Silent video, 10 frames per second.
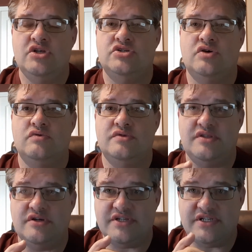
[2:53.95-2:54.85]
So
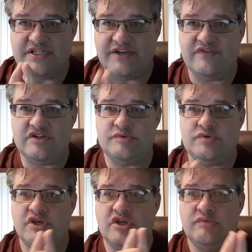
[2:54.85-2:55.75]
there's a difference
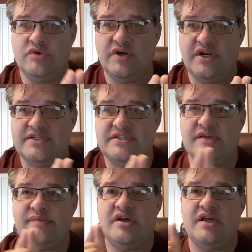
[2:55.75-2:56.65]
between community
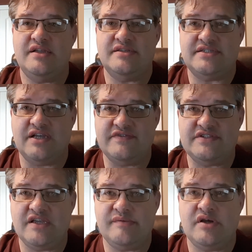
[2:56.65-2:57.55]
stigma and
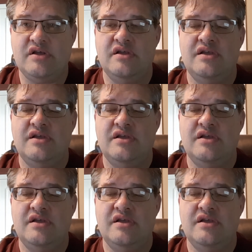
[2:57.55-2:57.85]
self-stigma.